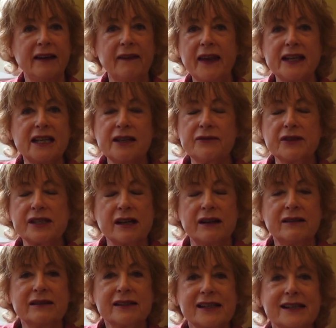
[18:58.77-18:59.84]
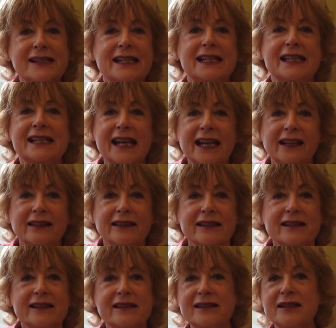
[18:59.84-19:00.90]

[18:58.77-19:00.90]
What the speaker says: They give us answers in seconds,